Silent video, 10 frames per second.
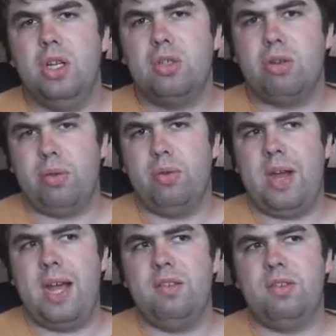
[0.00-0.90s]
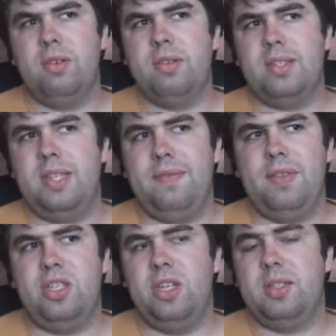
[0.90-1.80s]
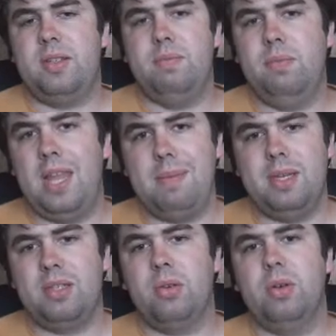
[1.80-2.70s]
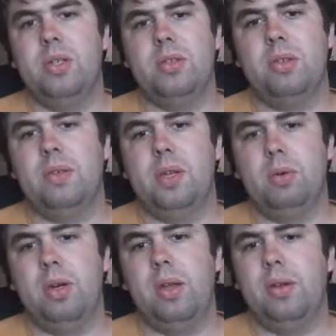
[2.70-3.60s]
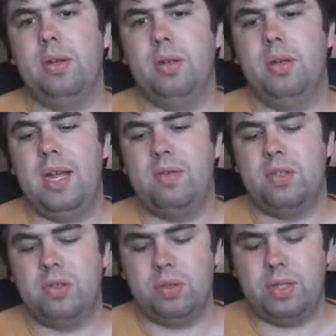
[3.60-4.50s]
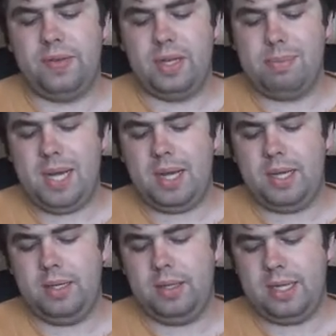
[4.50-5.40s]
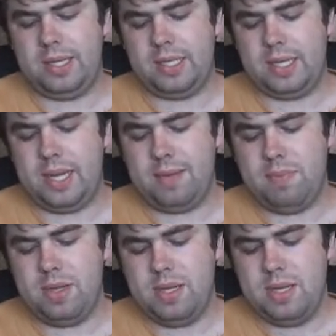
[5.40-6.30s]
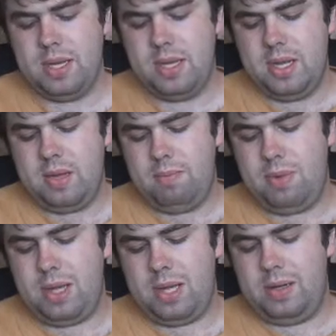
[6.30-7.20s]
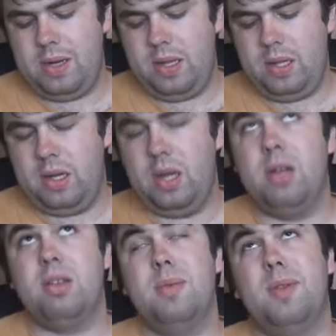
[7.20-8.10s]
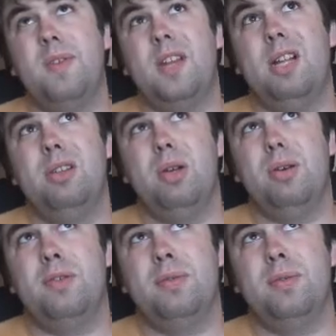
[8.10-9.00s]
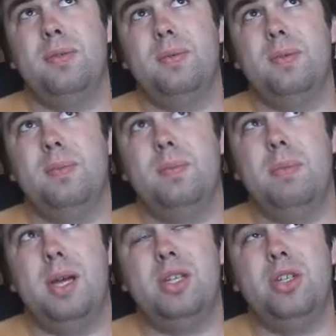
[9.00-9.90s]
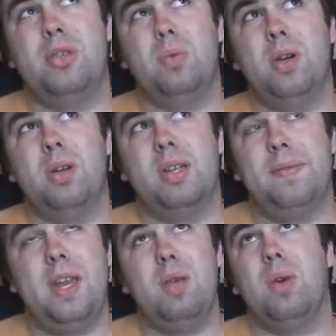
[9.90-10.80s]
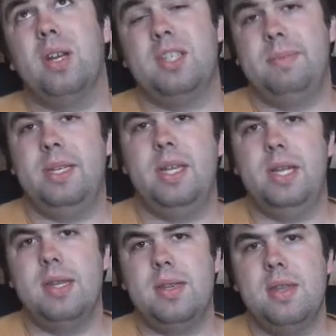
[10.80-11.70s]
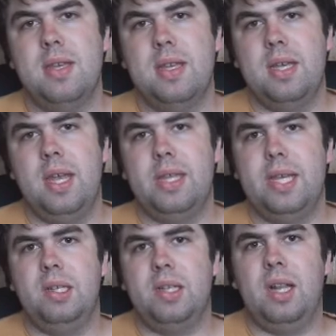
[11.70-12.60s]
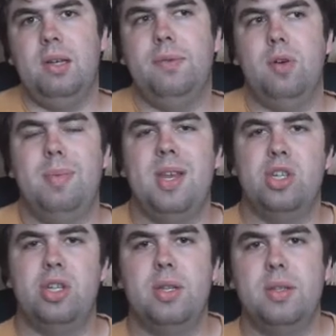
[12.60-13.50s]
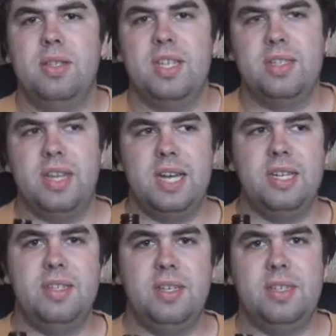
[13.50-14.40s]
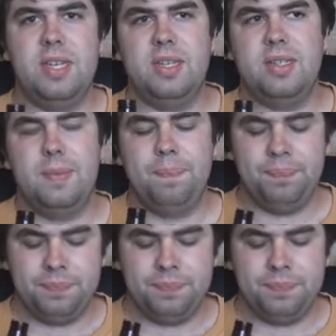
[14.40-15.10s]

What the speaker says: sort through hadrosaurs to see if it's just Lambeosaurus or if there were other hadrosaurs living in Baja at that time. But, come to think of it, I don't know if much work, if any work, has been done in the El Gallo Formation since the 1960s.